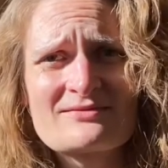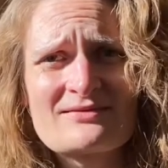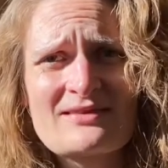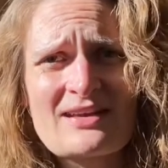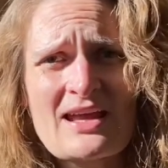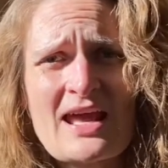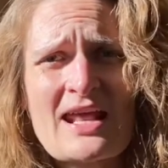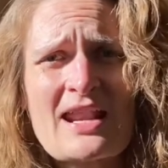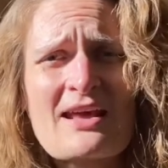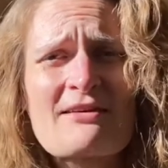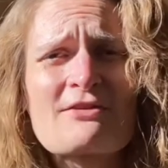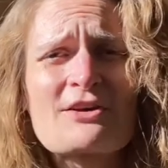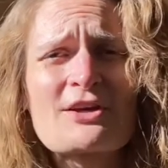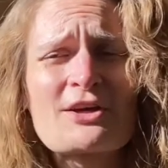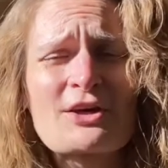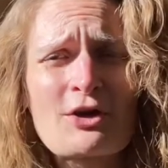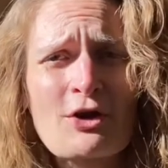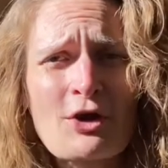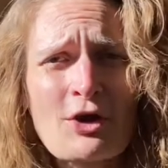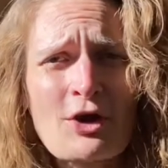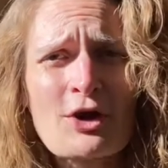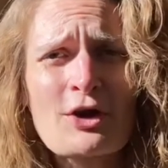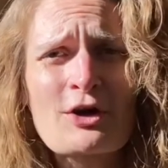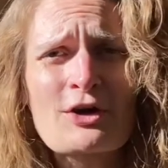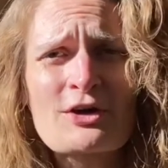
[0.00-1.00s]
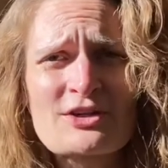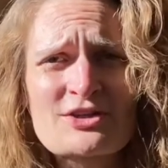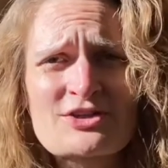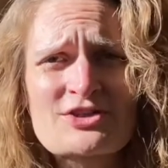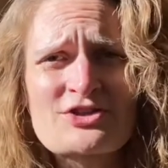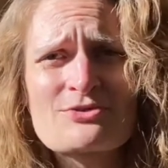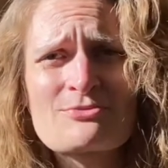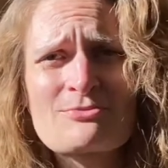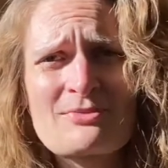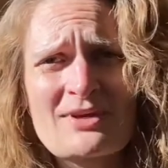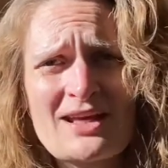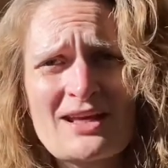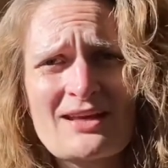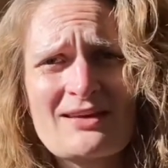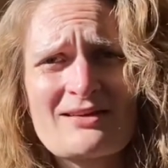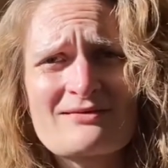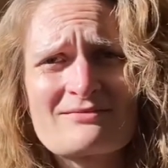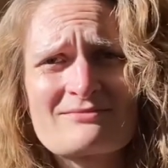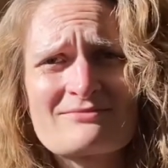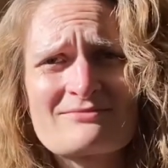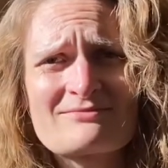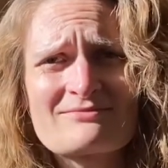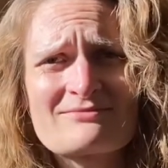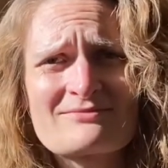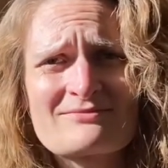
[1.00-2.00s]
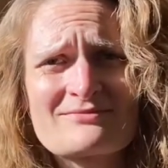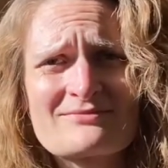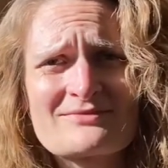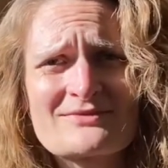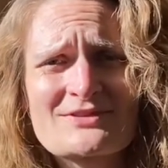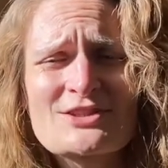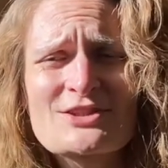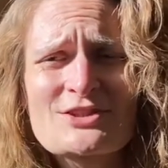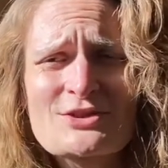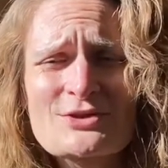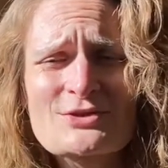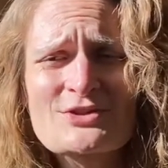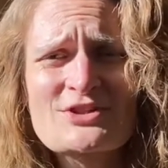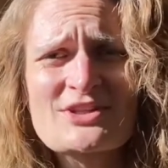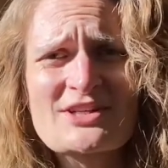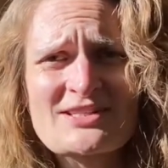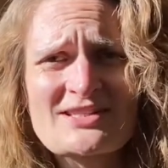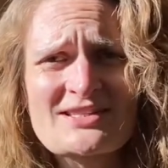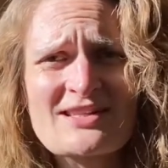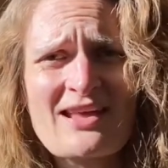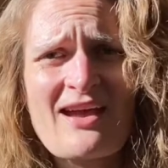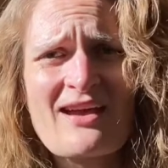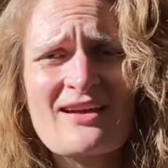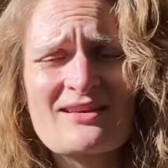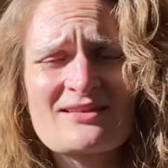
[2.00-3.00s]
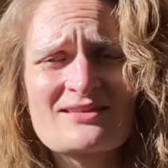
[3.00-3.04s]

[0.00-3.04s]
and have encouraged me to do just that.